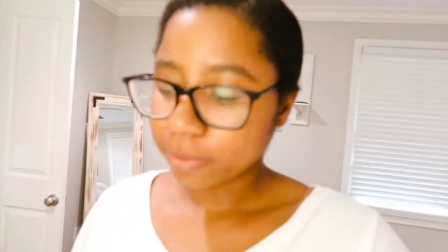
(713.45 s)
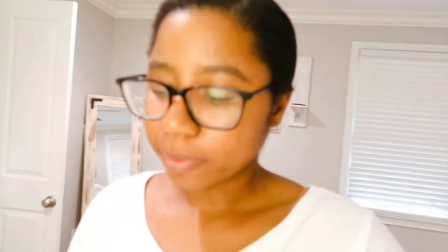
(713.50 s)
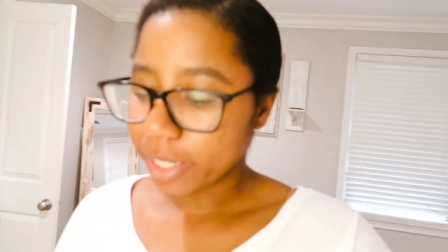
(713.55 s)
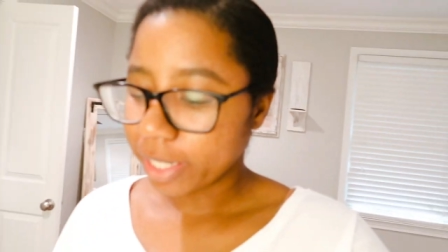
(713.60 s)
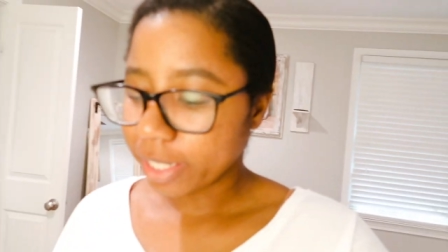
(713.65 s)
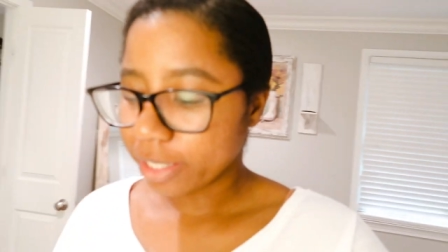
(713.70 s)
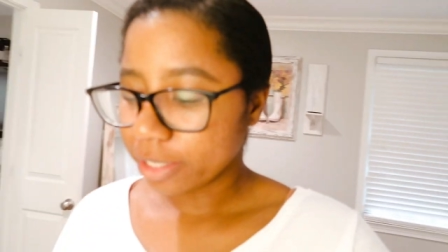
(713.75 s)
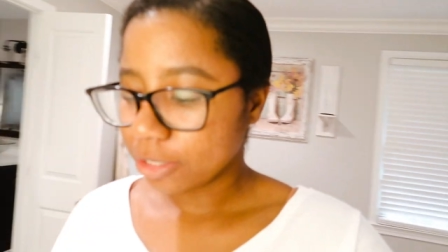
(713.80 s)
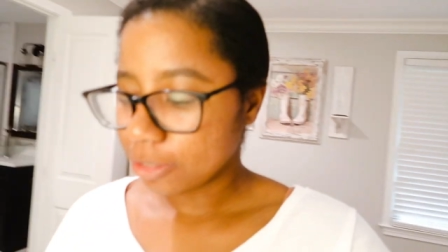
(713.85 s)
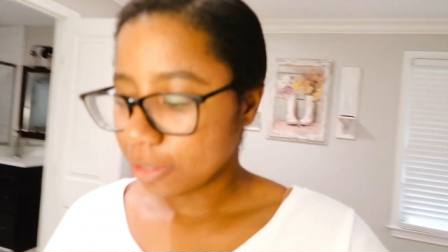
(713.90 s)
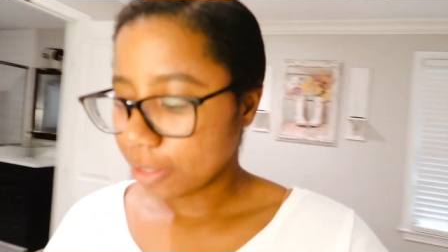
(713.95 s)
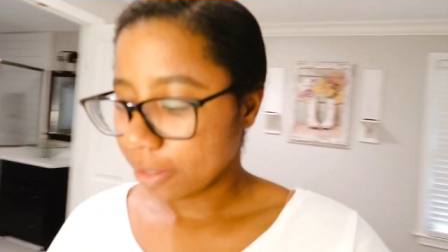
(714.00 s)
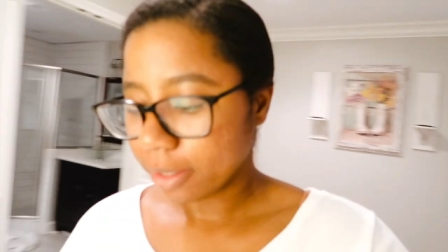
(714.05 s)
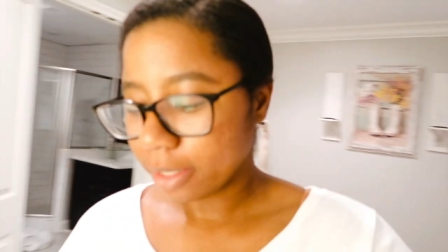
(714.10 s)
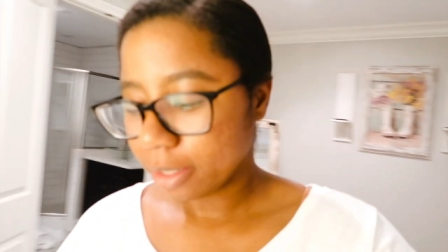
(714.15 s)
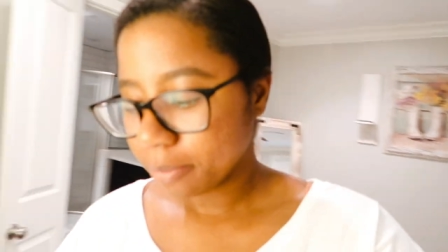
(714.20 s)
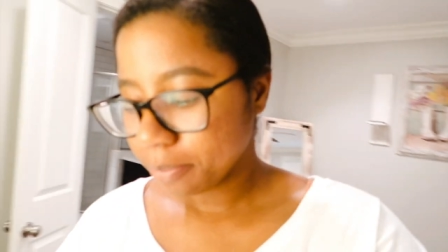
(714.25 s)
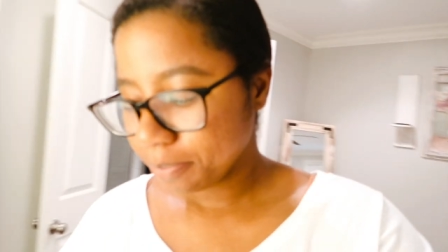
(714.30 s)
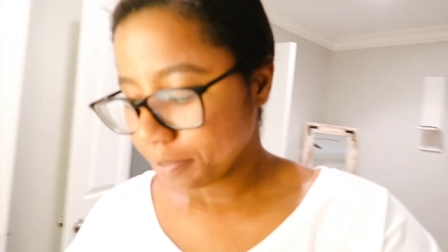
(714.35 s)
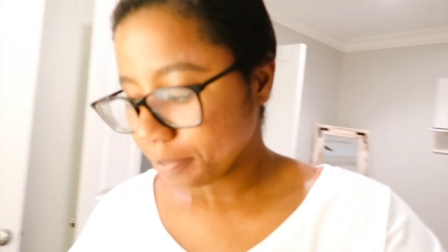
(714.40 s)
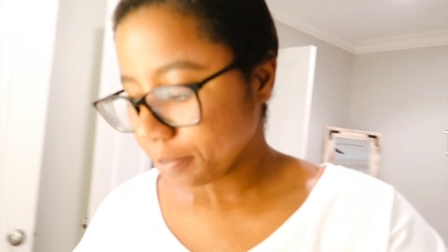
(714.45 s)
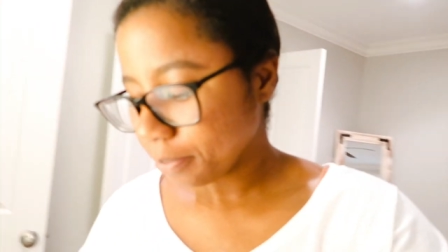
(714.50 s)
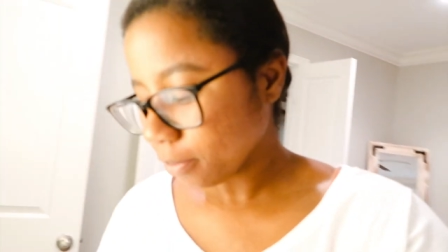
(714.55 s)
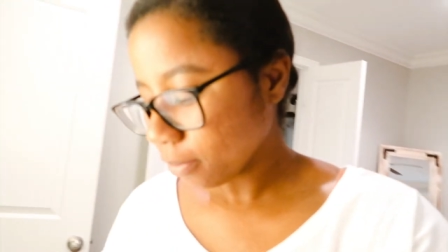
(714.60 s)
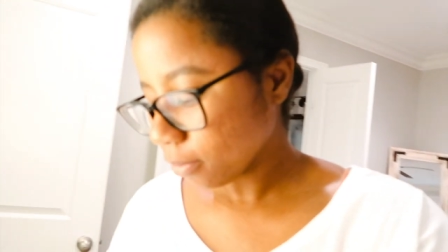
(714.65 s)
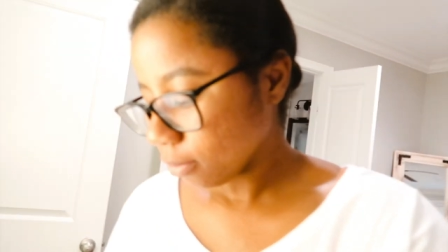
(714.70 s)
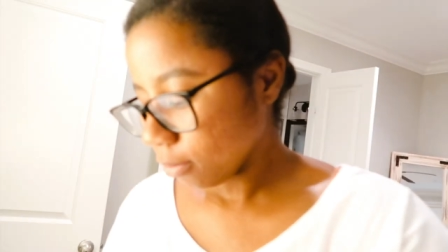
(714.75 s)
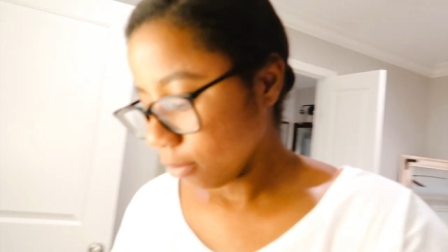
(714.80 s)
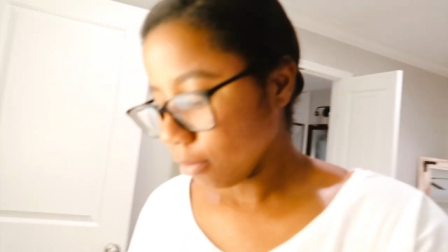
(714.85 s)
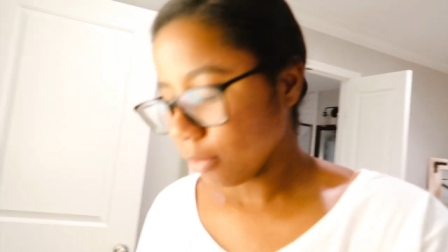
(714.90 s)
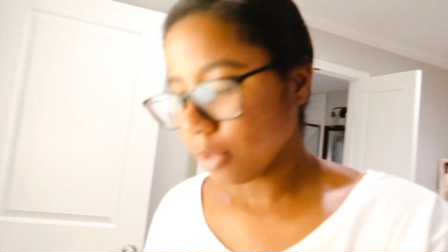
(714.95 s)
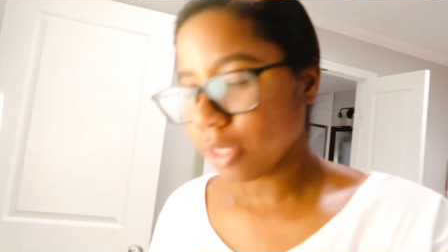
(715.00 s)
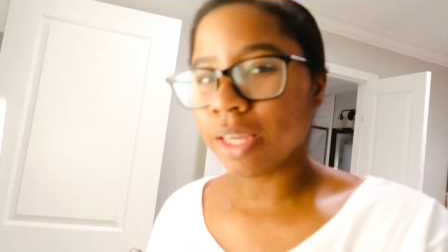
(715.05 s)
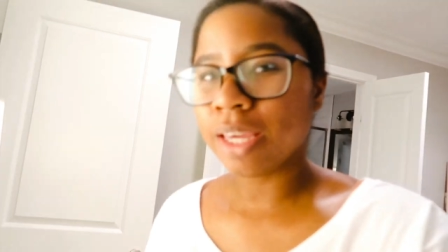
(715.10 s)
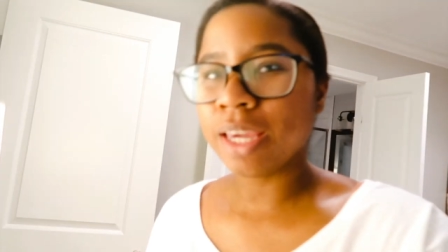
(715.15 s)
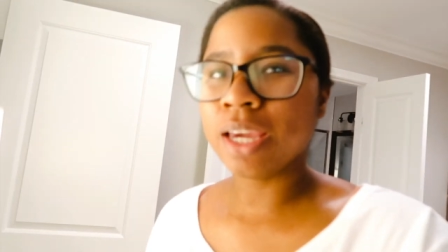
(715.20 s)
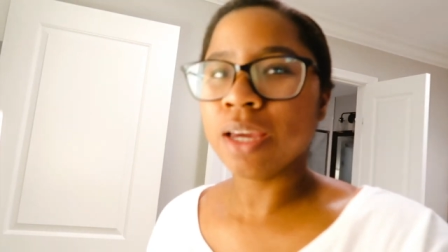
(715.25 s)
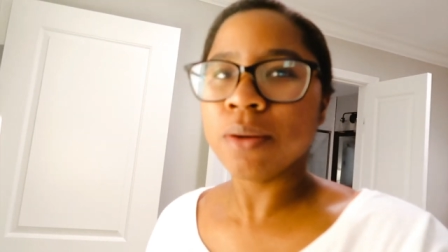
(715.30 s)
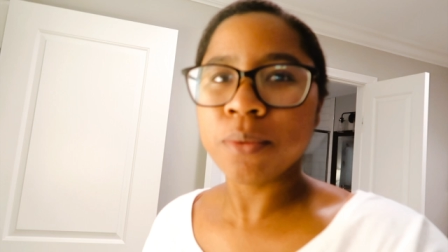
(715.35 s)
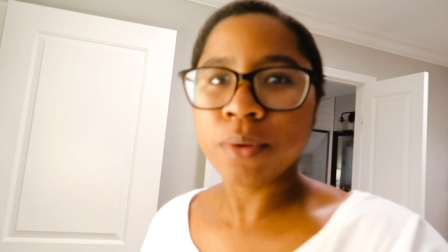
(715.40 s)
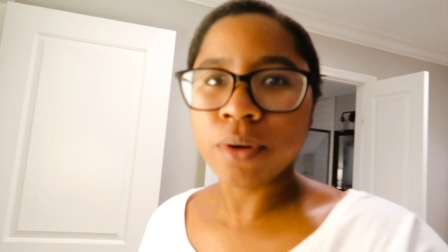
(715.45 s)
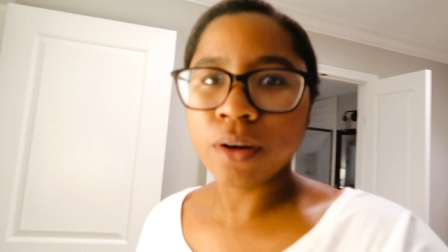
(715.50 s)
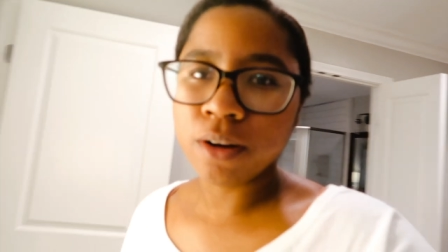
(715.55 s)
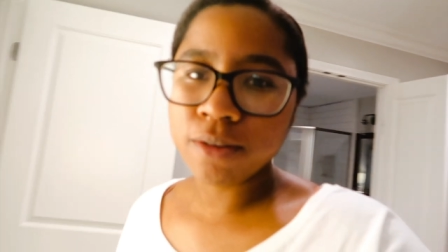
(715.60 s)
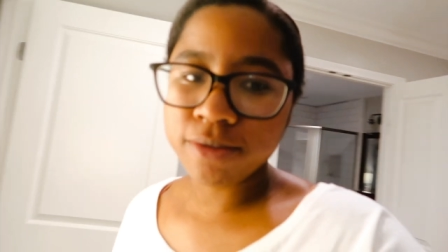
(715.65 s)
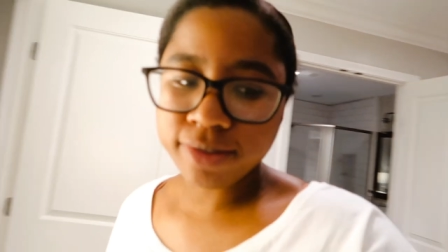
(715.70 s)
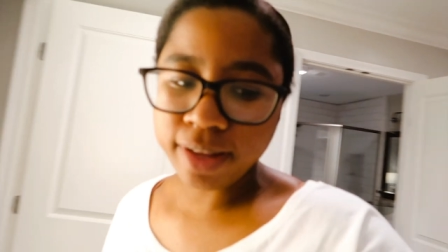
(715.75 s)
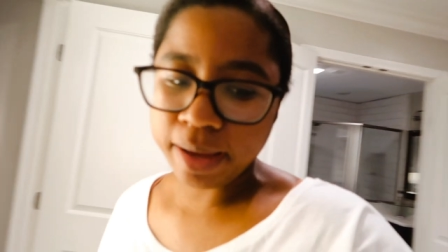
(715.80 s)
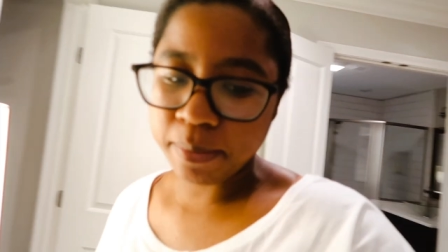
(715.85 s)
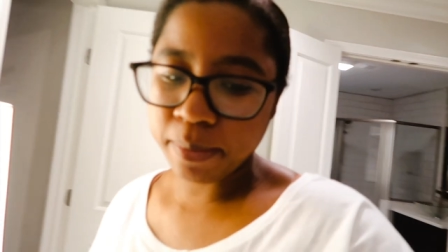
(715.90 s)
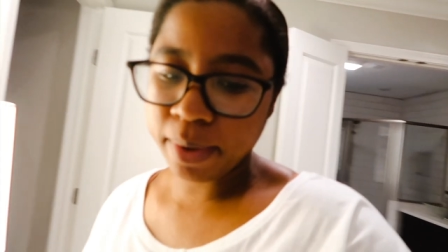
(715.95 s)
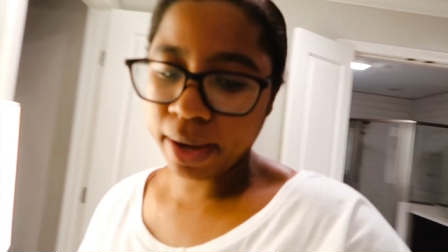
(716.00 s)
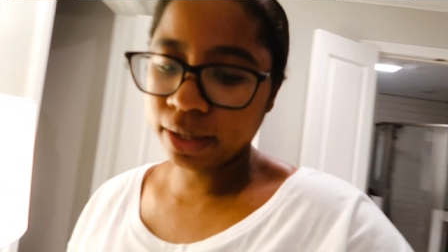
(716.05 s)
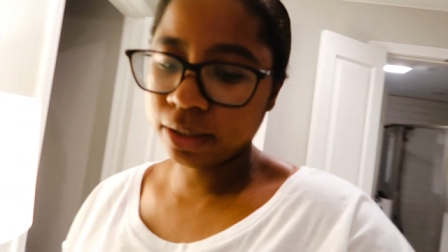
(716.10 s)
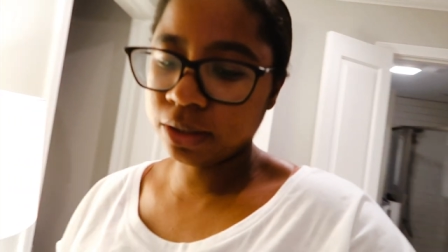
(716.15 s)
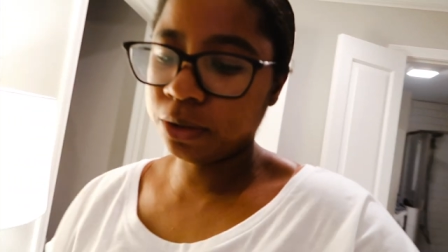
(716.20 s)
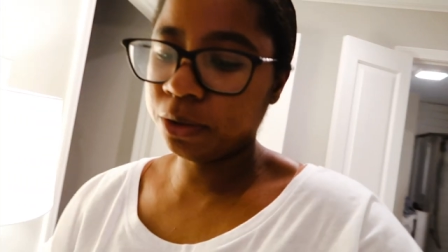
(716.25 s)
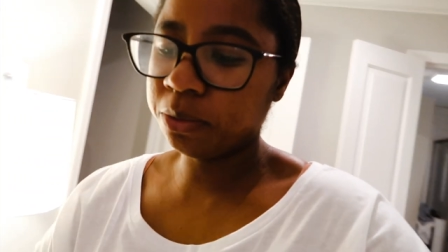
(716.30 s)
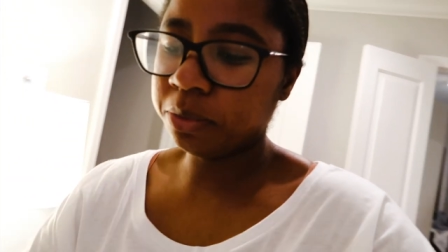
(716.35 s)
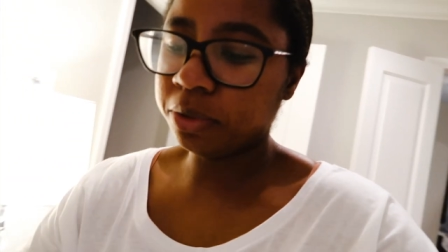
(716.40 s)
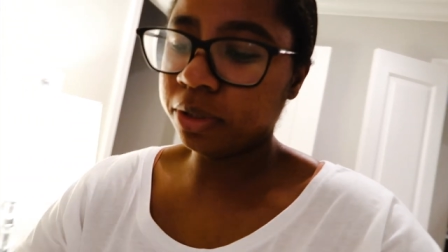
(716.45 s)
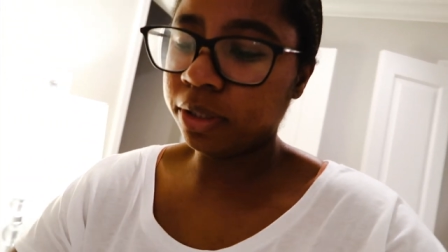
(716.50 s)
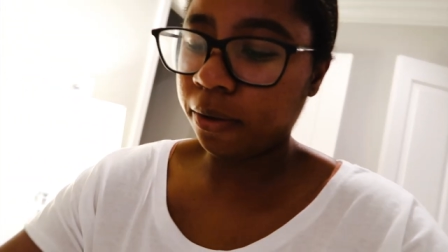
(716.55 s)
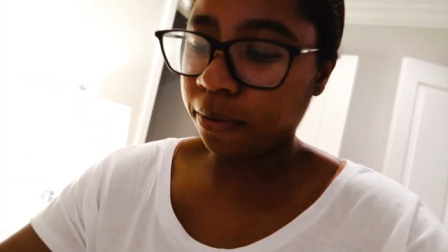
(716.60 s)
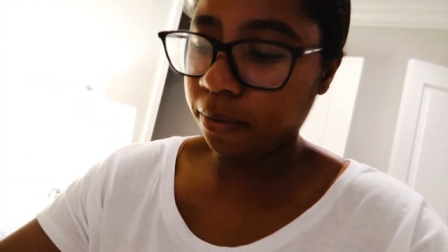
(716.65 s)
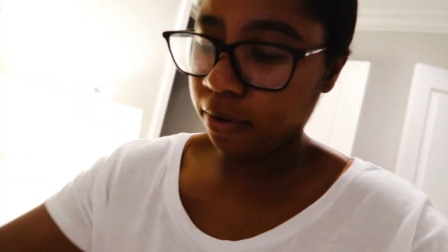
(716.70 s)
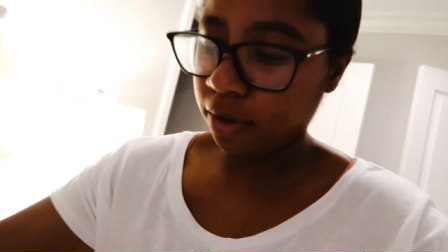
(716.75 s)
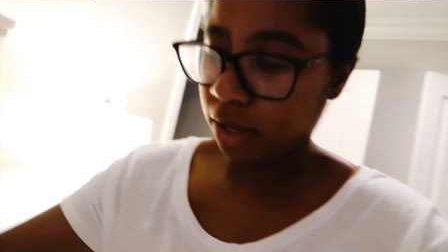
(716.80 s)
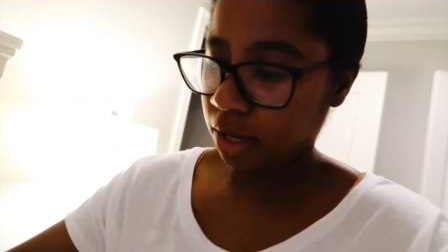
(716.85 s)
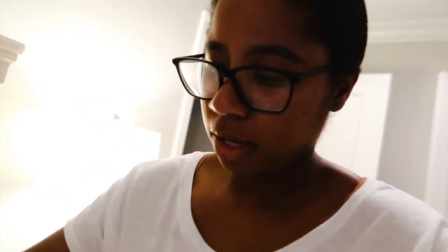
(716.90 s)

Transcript: raining and dreary and we're all flying back home so